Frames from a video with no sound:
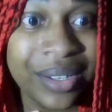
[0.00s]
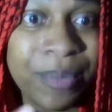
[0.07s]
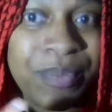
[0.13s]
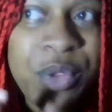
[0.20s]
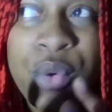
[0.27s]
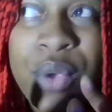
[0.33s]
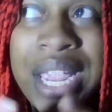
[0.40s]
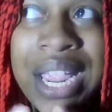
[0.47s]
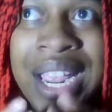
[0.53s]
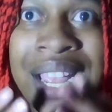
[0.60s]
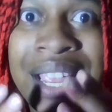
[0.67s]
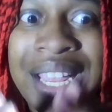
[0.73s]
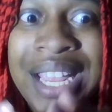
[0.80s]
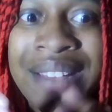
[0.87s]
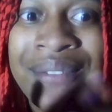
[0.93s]
You
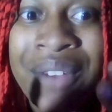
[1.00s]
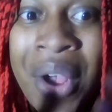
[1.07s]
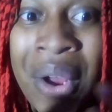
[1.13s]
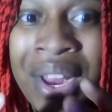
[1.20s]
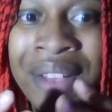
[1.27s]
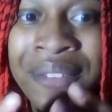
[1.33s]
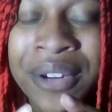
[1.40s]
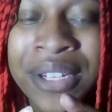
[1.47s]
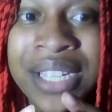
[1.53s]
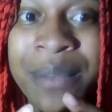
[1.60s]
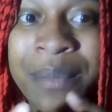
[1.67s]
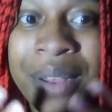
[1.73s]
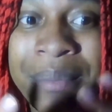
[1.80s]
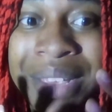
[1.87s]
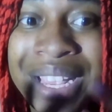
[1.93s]
can't keep voting for
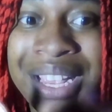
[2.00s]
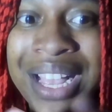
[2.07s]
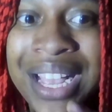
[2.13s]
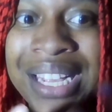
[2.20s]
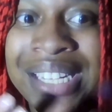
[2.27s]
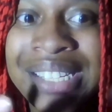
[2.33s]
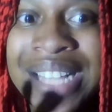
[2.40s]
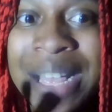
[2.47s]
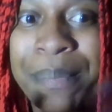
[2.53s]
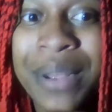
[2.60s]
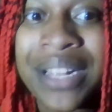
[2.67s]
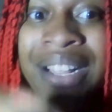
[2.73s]
someone because they put,